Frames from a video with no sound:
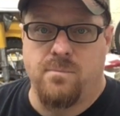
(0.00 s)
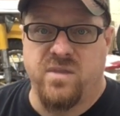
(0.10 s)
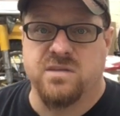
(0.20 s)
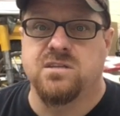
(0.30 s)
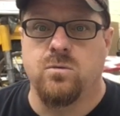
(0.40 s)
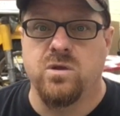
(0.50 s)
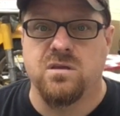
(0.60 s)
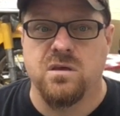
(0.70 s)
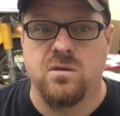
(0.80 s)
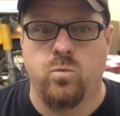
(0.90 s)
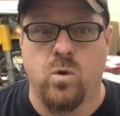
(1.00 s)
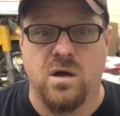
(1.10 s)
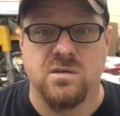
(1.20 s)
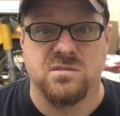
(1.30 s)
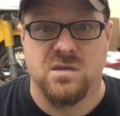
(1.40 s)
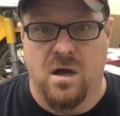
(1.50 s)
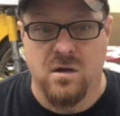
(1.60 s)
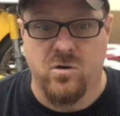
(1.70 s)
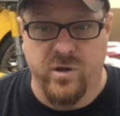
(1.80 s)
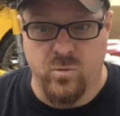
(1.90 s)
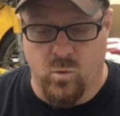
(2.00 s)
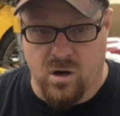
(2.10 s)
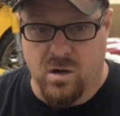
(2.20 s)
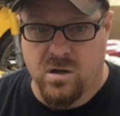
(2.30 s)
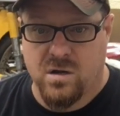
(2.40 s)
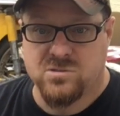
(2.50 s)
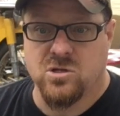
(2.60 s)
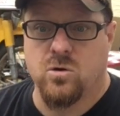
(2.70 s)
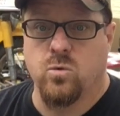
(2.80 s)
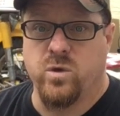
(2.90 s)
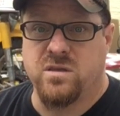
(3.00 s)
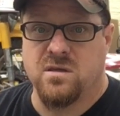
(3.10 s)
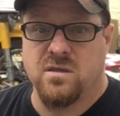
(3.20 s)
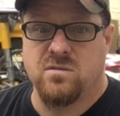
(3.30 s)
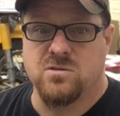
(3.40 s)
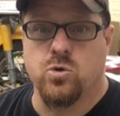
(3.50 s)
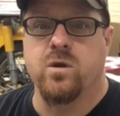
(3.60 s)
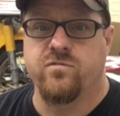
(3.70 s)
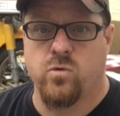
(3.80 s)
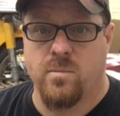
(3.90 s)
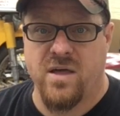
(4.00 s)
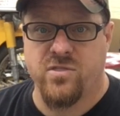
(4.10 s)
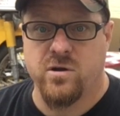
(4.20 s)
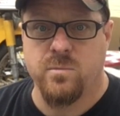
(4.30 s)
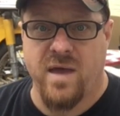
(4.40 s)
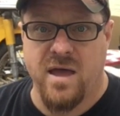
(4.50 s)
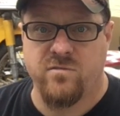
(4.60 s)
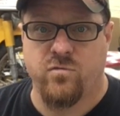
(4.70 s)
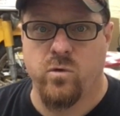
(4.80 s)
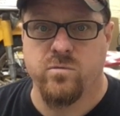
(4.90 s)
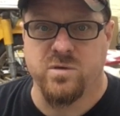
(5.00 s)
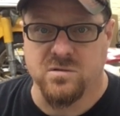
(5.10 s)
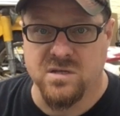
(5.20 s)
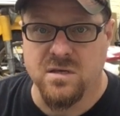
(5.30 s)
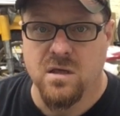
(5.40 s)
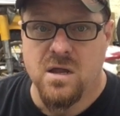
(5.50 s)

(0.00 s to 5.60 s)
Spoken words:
Next thing we did was the concrete work. So we did the 24 by 30 pad for the building.